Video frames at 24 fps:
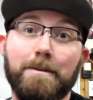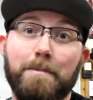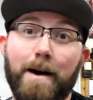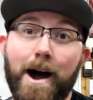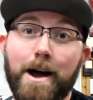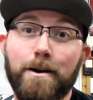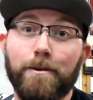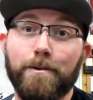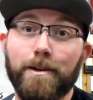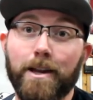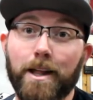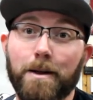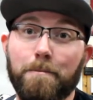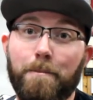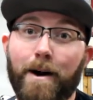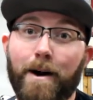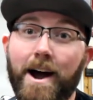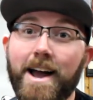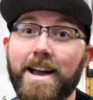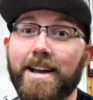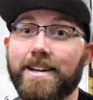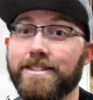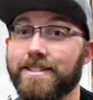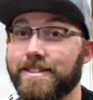to buy them another
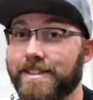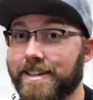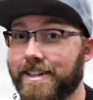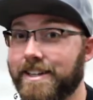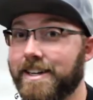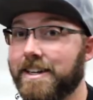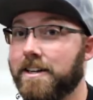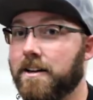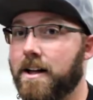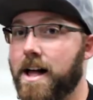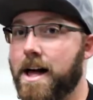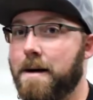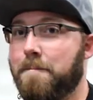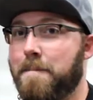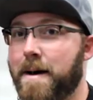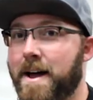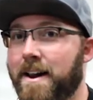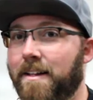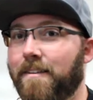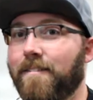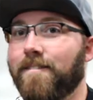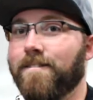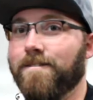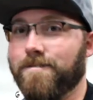bike because they're gonna need to have a
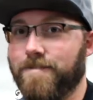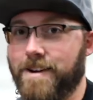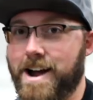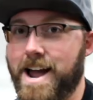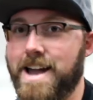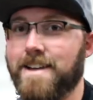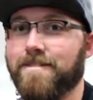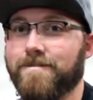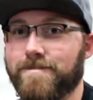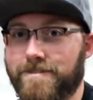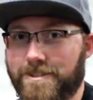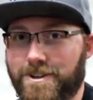pedal, right?